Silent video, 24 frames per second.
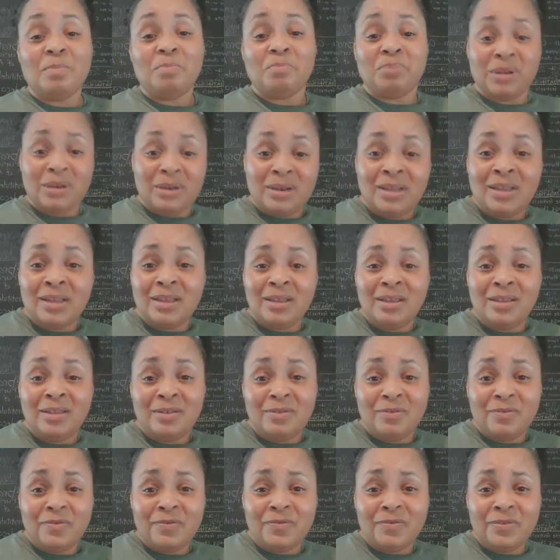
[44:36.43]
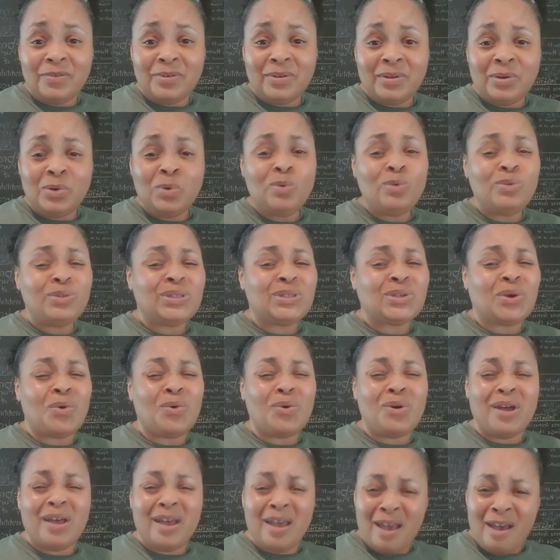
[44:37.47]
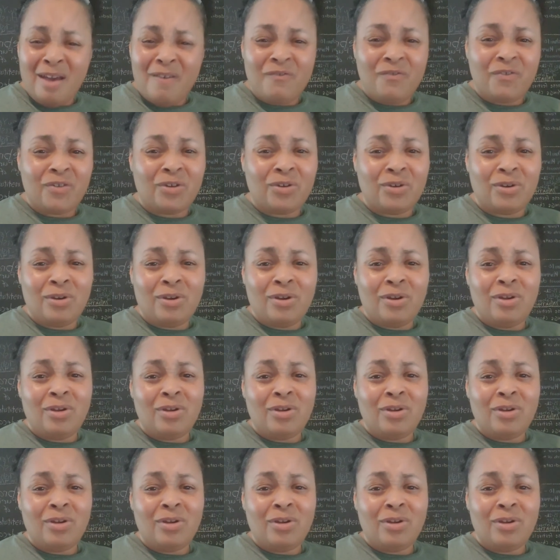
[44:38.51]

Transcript: believe, whosoever.